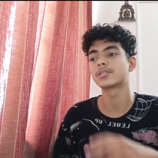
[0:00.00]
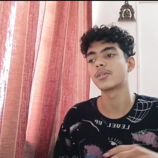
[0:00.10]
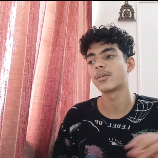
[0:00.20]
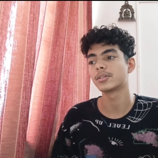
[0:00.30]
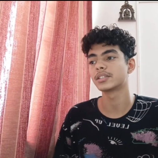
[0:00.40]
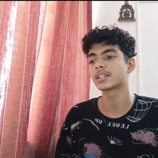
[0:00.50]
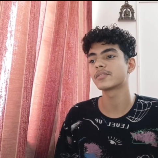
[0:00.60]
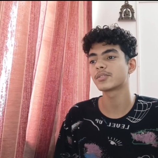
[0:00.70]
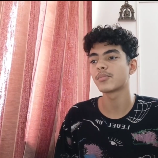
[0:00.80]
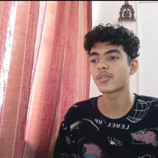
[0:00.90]
So this
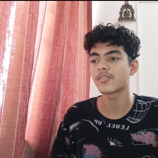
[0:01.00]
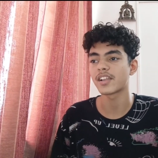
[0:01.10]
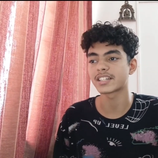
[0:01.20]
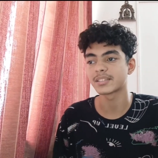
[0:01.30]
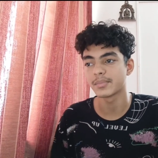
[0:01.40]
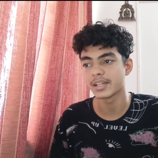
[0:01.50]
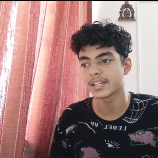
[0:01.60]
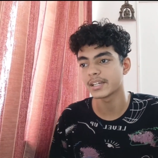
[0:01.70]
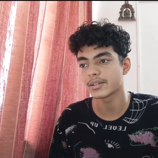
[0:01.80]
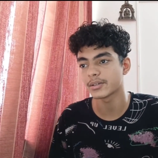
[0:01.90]
gives you more
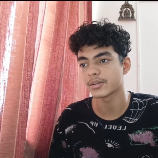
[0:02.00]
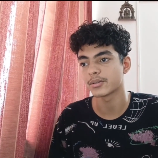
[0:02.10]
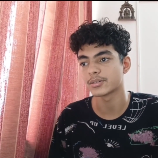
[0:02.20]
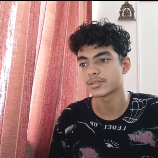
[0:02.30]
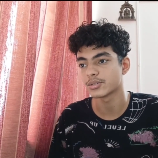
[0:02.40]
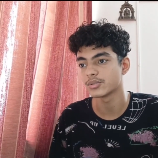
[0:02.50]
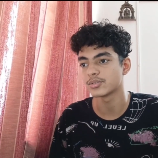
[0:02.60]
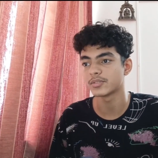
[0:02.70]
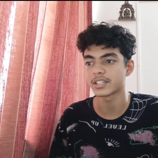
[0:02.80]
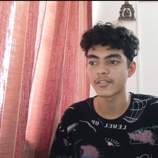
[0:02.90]
flexibility to, you know,
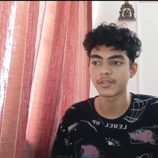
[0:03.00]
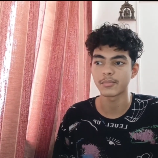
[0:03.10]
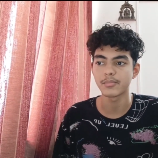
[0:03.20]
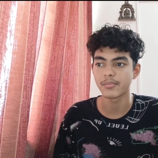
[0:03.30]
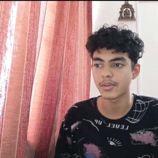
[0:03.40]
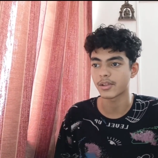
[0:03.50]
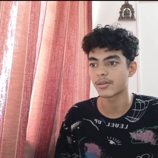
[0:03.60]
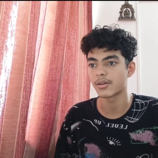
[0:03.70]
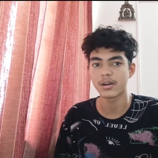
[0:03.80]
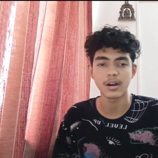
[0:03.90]
choose whichever, you
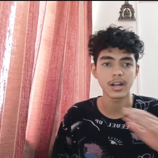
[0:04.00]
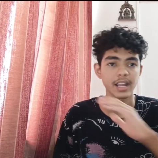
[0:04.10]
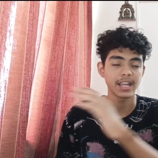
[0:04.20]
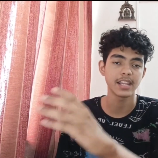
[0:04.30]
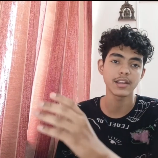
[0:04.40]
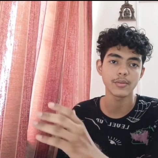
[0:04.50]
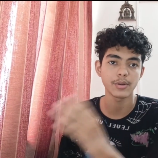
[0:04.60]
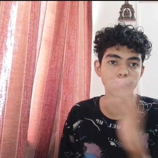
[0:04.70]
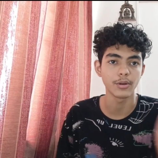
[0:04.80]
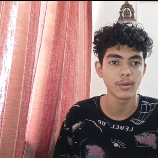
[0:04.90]
know, area you
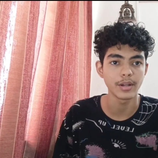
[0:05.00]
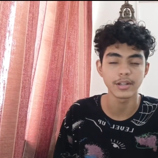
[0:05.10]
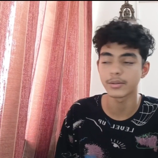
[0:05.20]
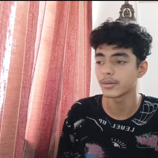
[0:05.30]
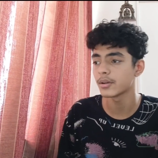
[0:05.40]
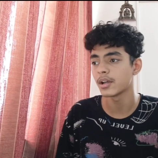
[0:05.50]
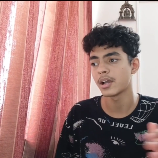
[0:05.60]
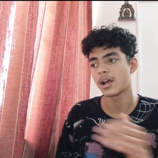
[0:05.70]
want to go into.